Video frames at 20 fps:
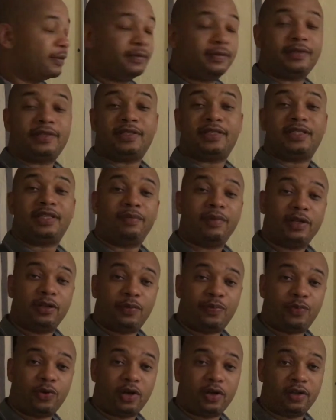
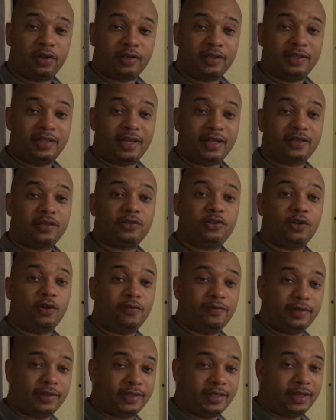similar products that
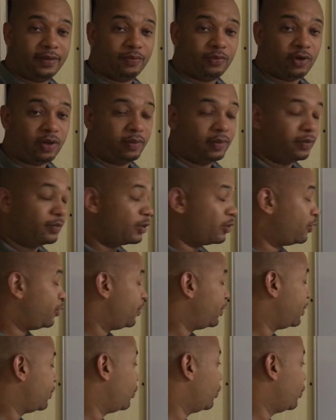solve the same problem. So